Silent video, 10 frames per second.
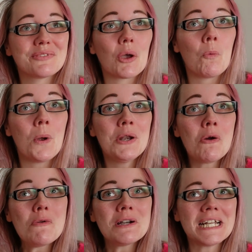win
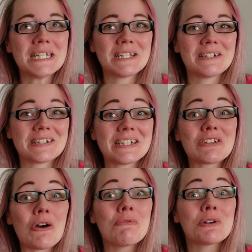over an Icelander is
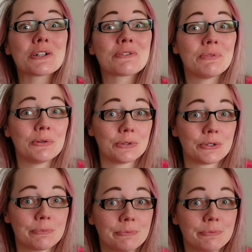offer us food.